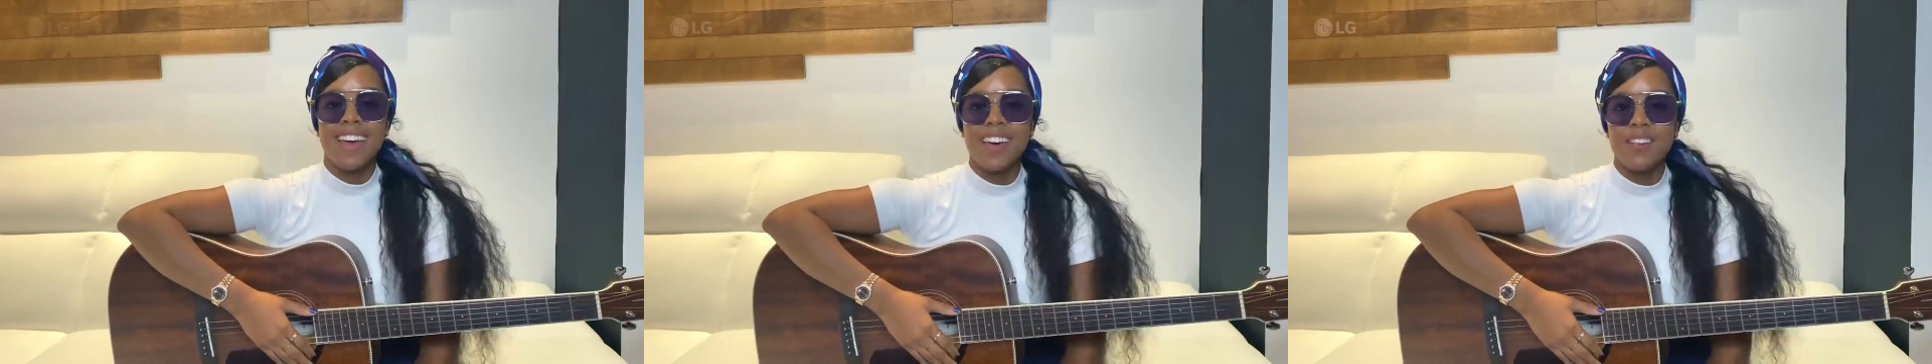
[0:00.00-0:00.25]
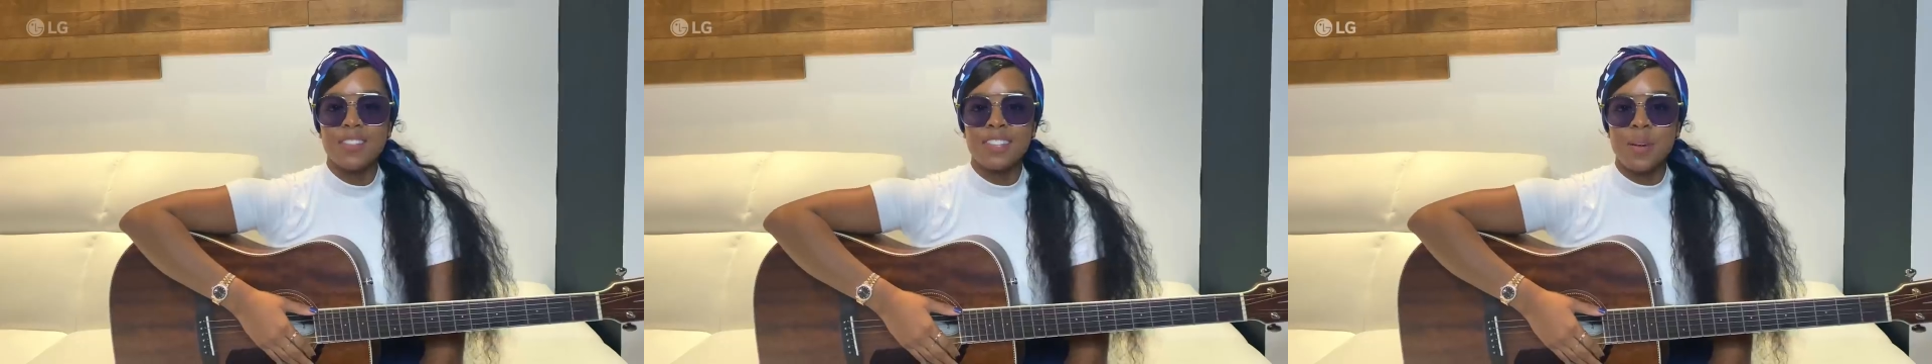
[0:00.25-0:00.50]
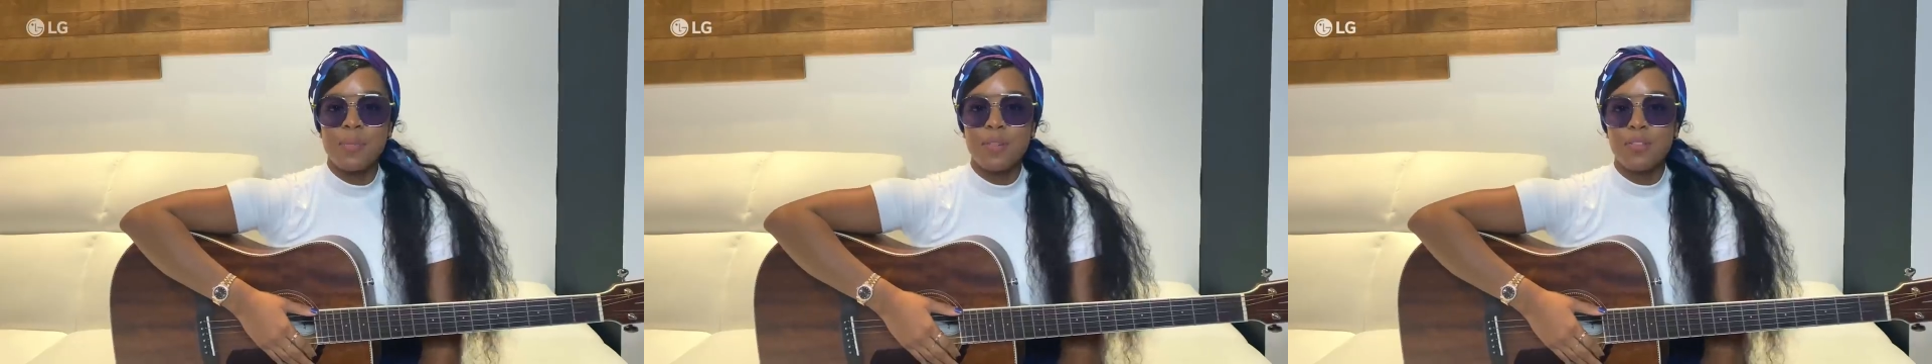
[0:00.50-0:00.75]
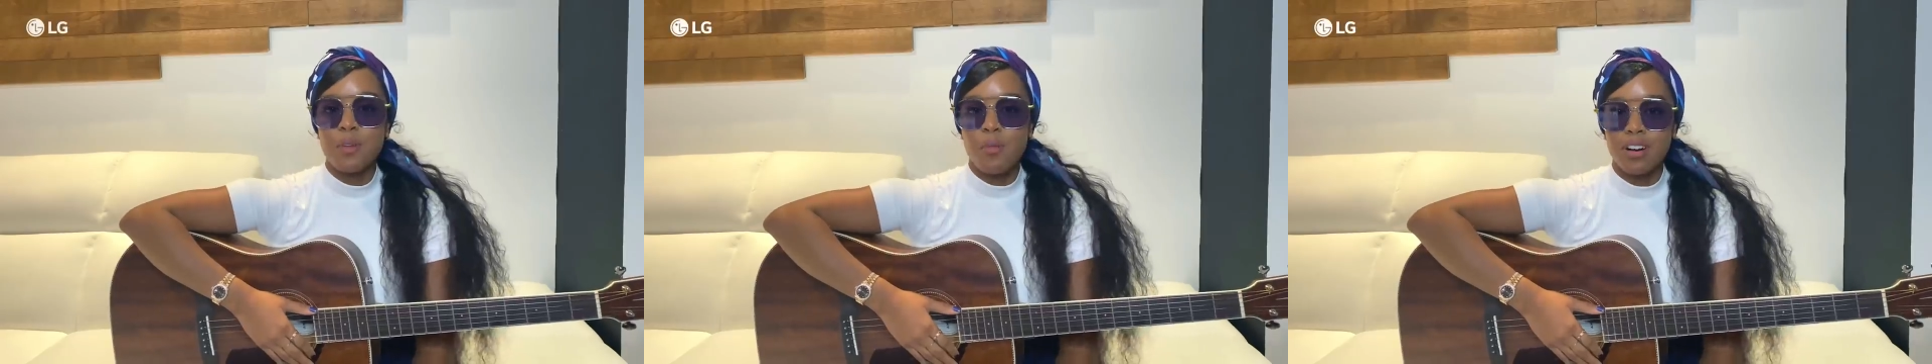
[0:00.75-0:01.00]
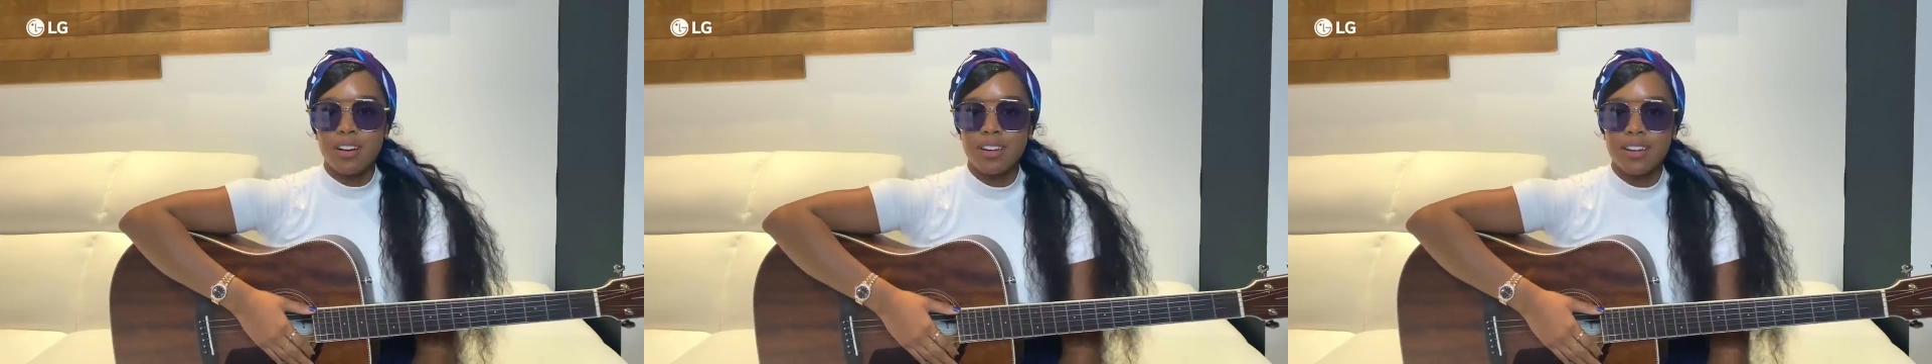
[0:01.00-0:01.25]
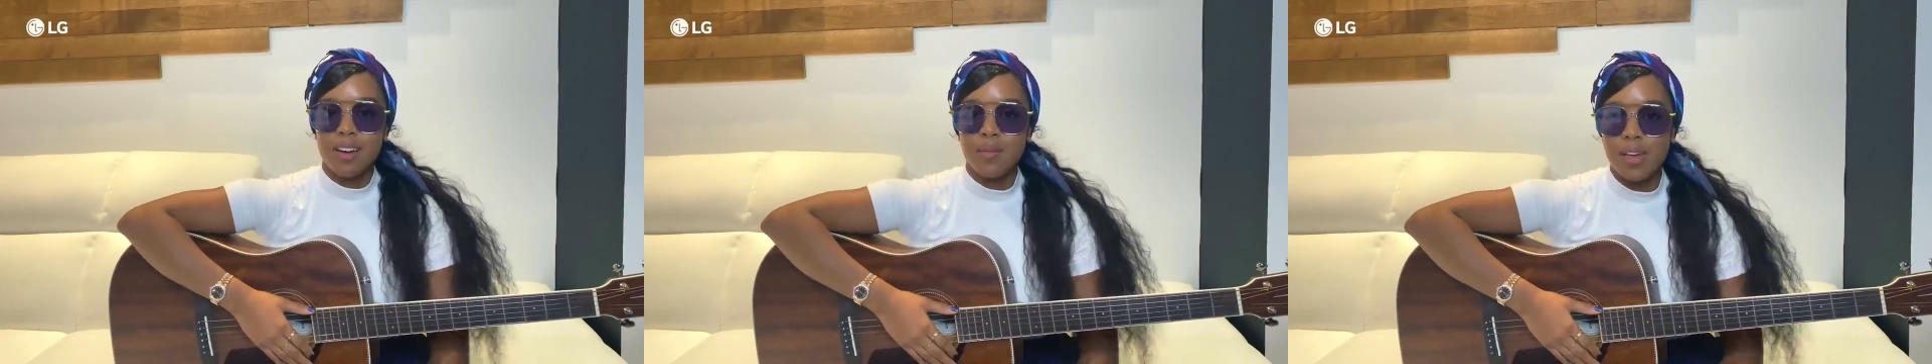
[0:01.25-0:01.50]
Hey, what's up, everyone?
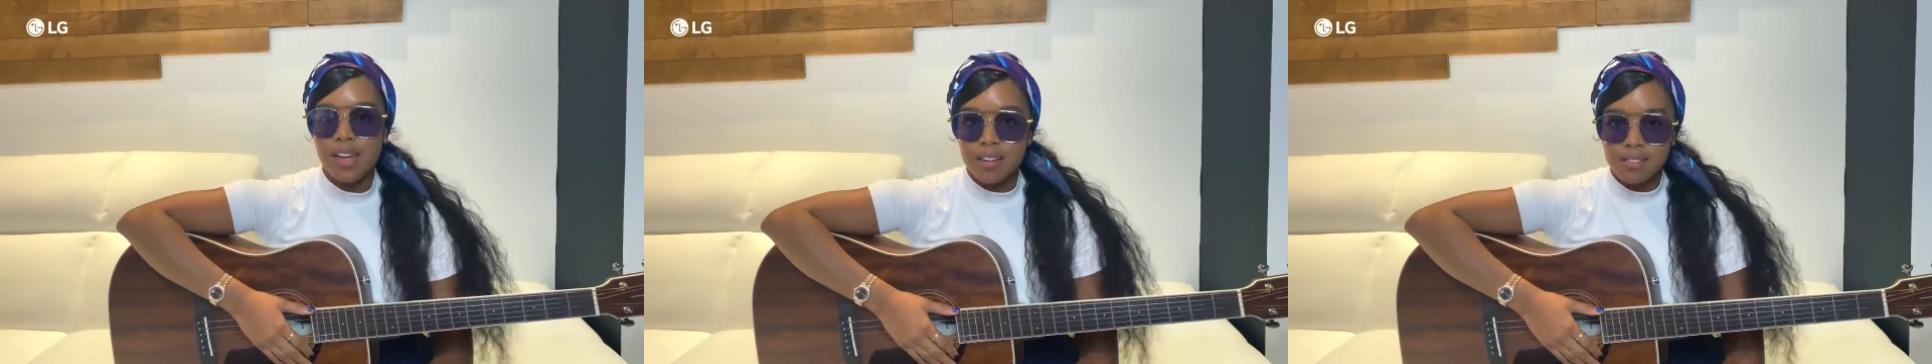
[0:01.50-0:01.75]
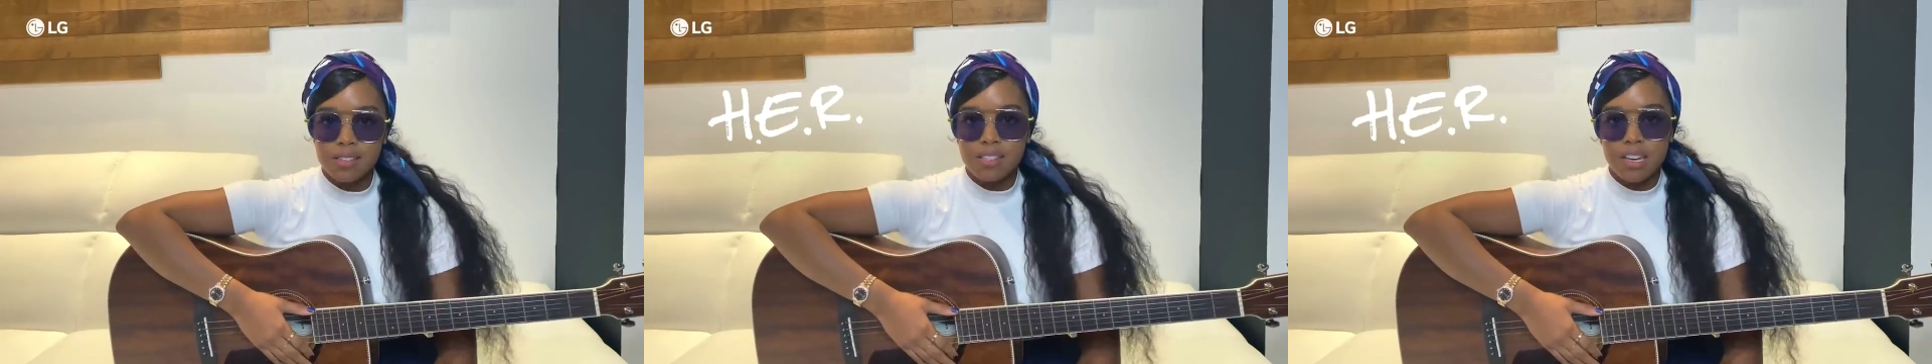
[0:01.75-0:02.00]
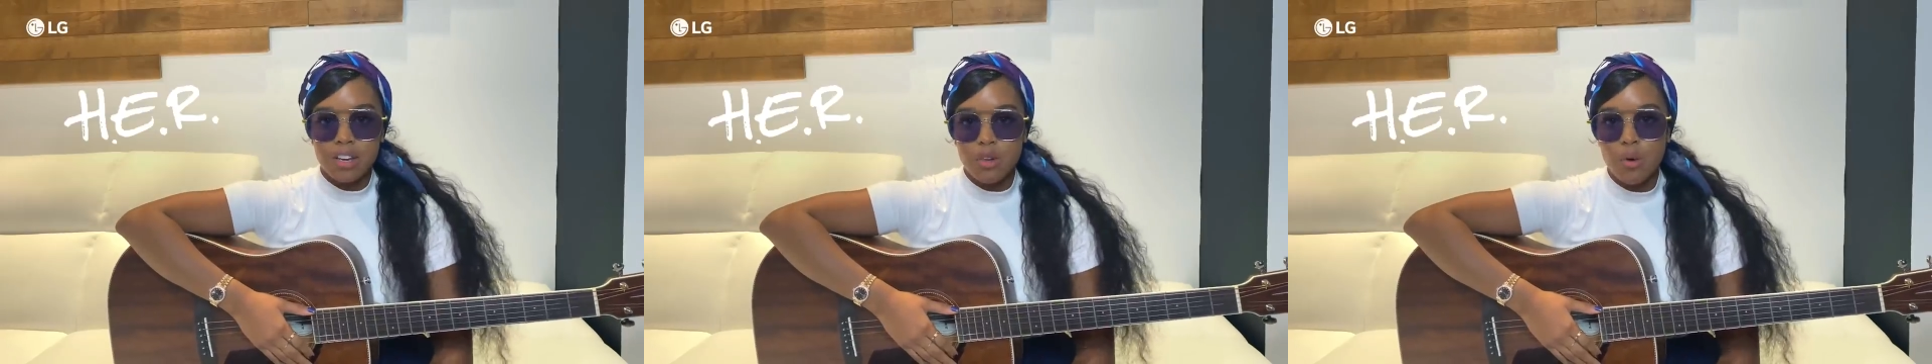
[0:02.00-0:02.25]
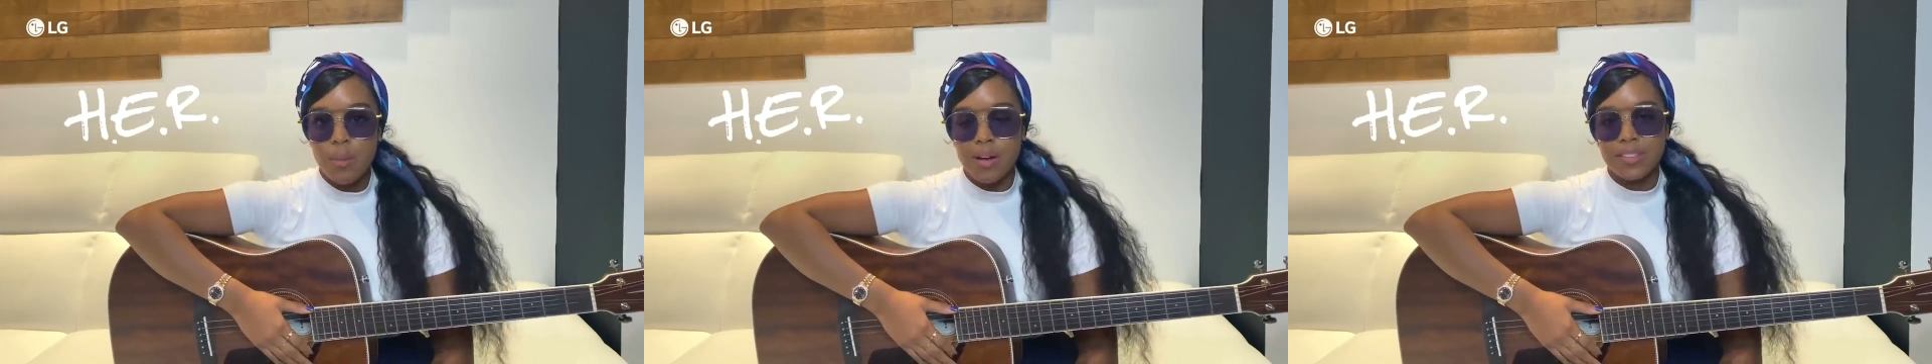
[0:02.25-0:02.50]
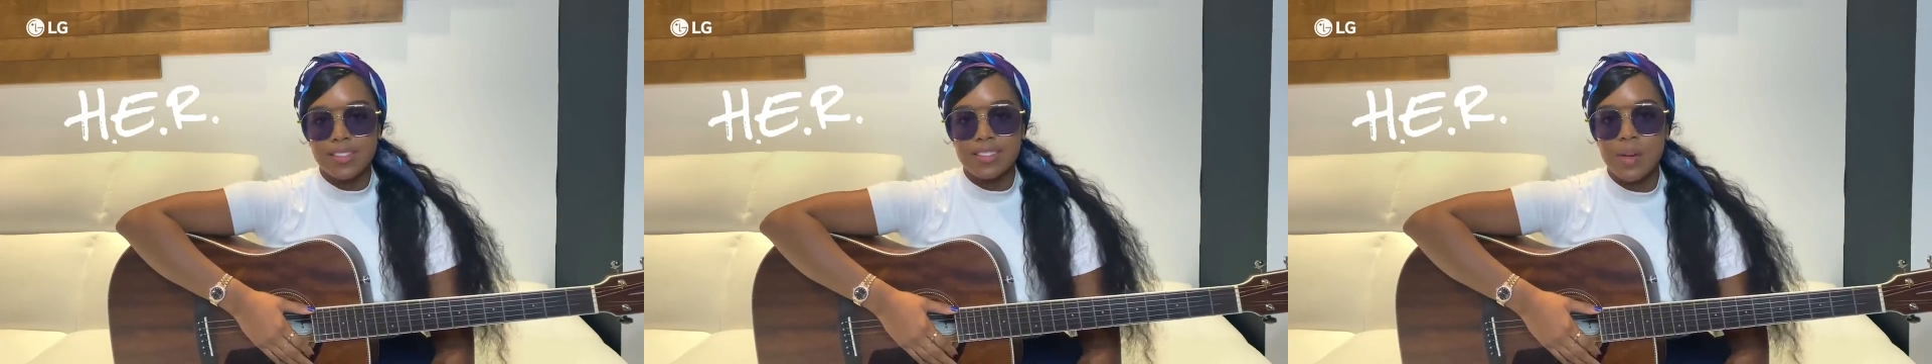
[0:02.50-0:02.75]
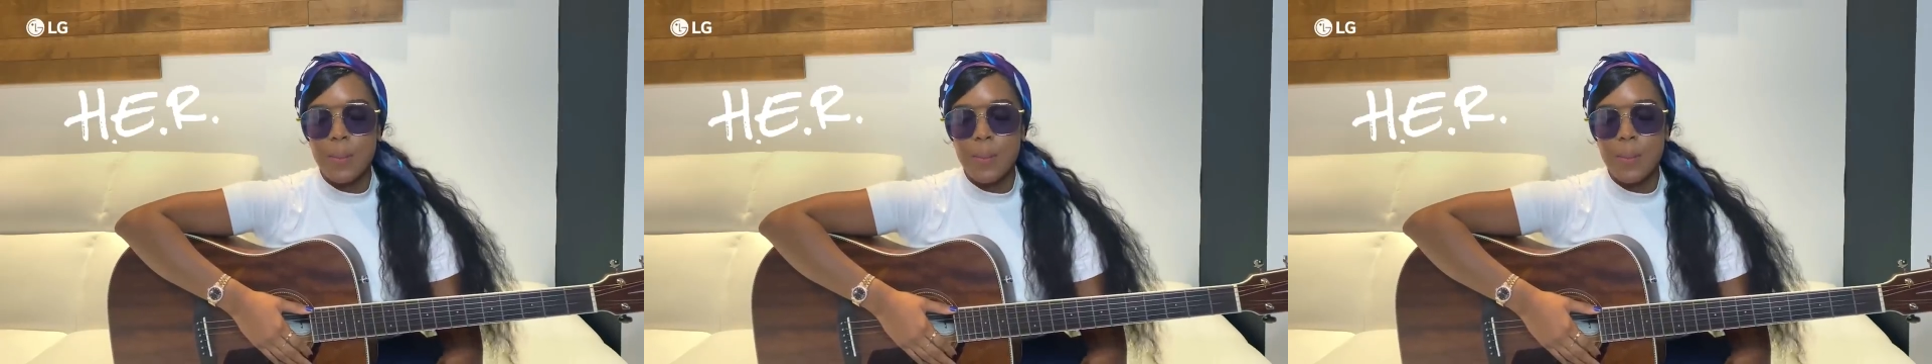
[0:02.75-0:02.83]
I'm here to tell you about this